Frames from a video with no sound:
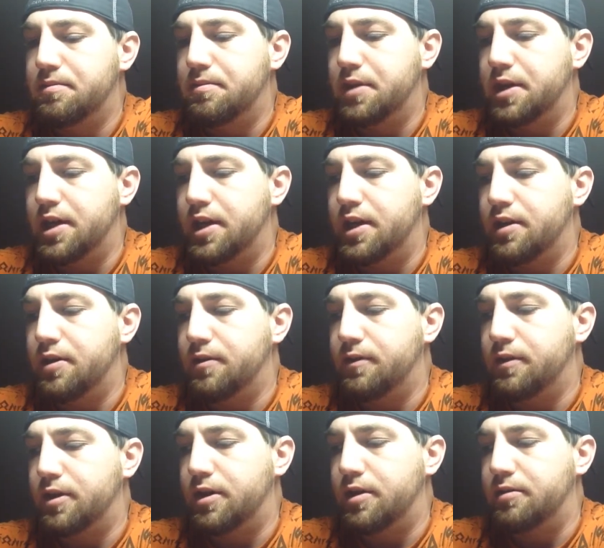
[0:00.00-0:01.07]
But
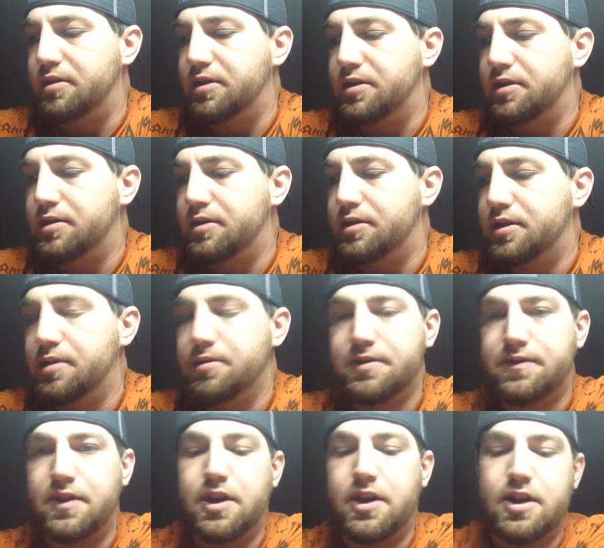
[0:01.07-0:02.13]
overall, it was
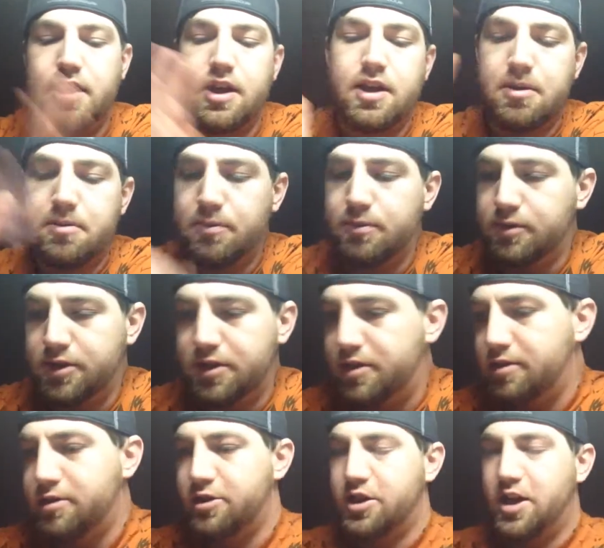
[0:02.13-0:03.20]
fun. We'll
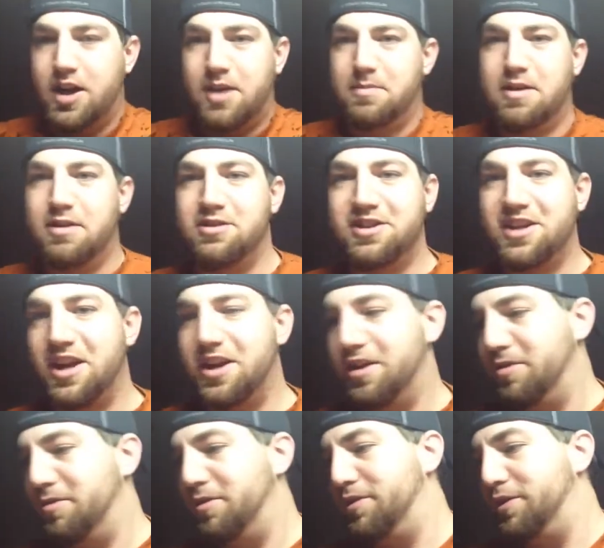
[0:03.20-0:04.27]
just shut up now and just get into
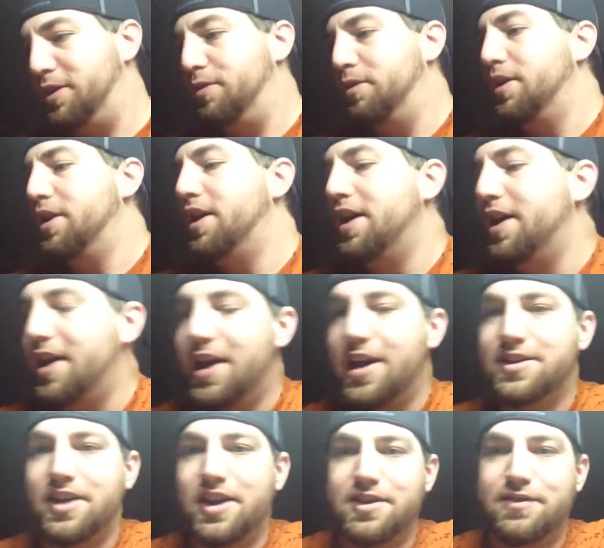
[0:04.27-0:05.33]
the review.
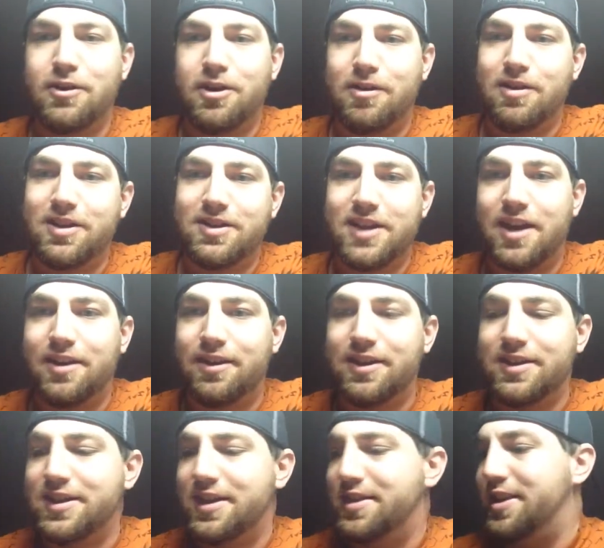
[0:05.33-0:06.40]
As you guys have already read the title,
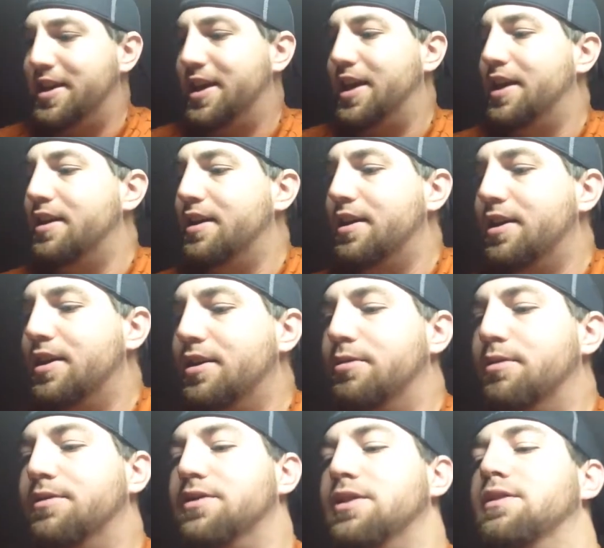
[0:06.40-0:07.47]
this is the
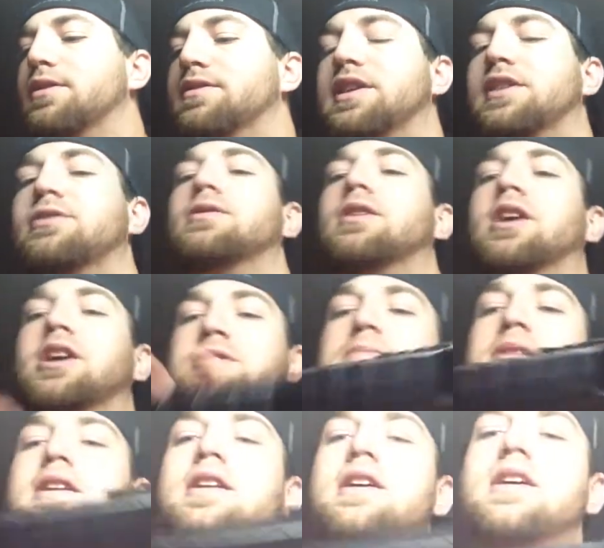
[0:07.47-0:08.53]
review of the
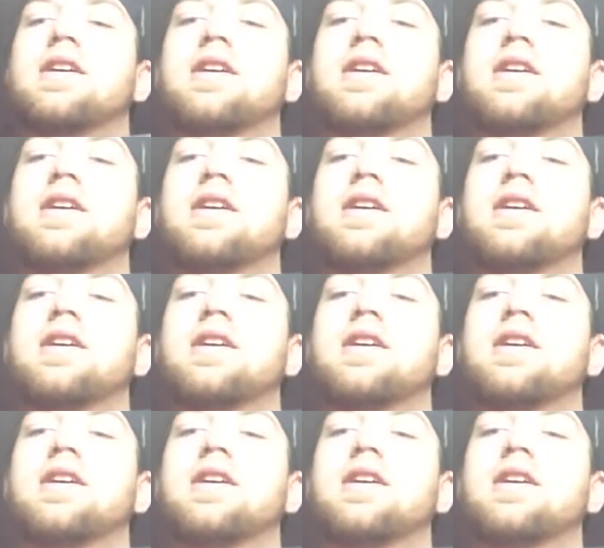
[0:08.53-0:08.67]
Crossman